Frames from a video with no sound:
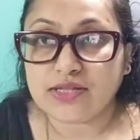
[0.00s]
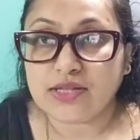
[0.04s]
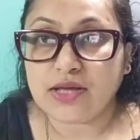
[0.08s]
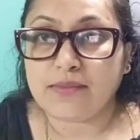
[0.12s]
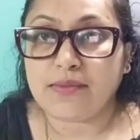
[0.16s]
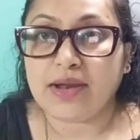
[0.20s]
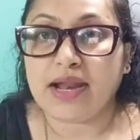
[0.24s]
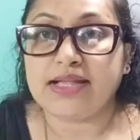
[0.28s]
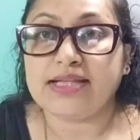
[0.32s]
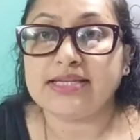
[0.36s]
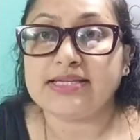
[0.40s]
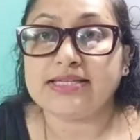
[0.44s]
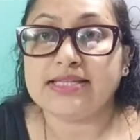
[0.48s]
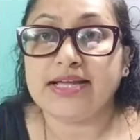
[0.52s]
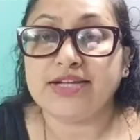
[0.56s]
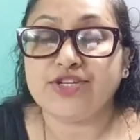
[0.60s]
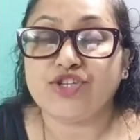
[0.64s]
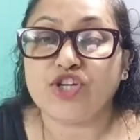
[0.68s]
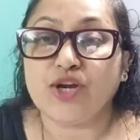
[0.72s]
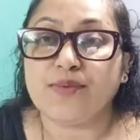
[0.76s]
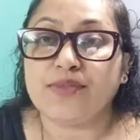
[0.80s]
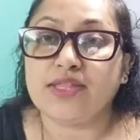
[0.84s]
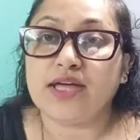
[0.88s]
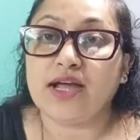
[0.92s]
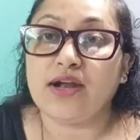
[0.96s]
The
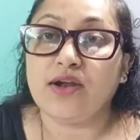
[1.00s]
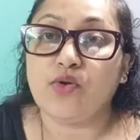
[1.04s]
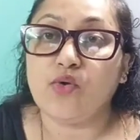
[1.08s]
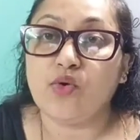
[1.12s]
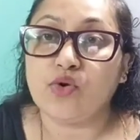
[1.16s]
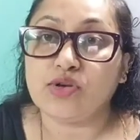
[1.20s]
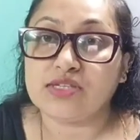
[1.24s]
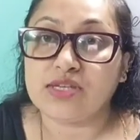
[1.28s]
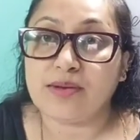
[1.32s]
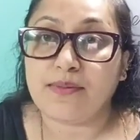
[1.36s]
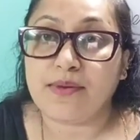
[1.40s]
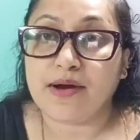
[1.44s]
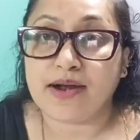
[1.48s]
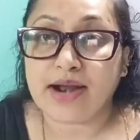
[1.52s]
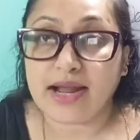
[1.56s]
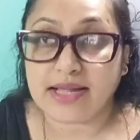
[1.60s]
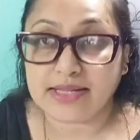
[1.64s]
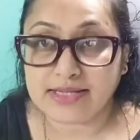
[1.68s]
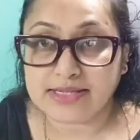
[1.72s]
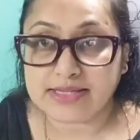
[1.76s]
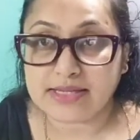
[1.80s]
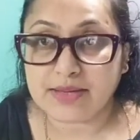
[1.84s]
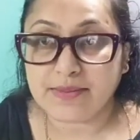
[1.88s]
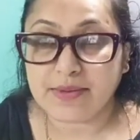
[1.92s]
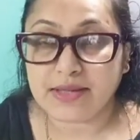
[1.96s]
legislature with the Lok Sabha,
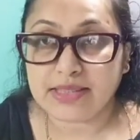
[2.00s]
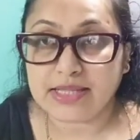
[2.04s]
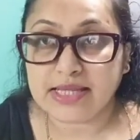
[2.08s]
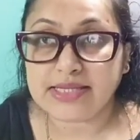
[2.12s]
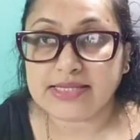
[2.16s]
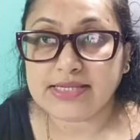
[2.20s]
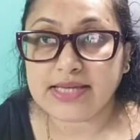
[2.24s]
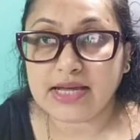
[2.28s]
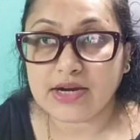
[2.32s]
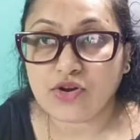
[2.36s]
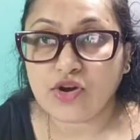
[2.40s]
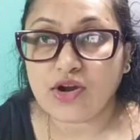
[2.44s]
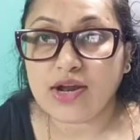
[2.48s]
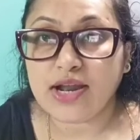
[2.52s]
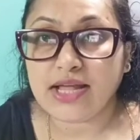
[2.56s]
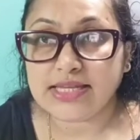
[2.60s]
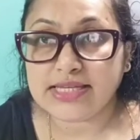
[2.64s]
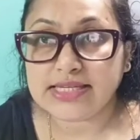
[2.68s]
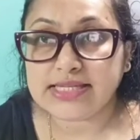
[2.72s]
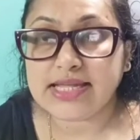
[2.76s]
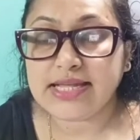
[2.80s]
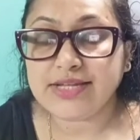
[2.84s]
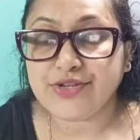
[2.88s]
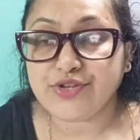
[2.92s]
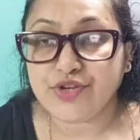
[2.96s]
Rajya Sabha, these are called
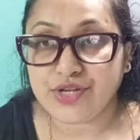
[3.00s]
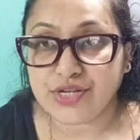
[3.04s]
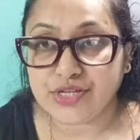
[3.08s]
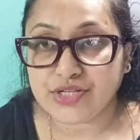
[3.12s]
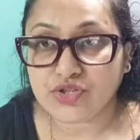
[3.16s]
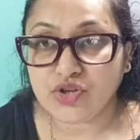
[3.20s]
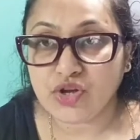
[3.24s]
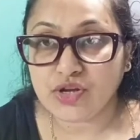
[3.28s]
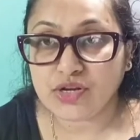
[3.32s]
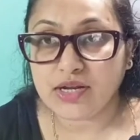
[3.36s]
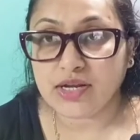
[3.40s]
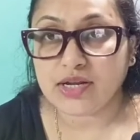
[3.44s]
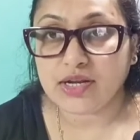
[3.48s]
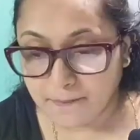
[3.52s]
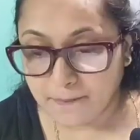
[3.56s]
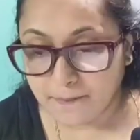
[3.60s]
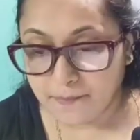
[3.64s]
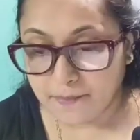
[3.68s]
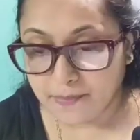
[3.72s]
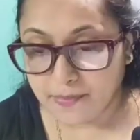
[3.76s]
legislature, is not it.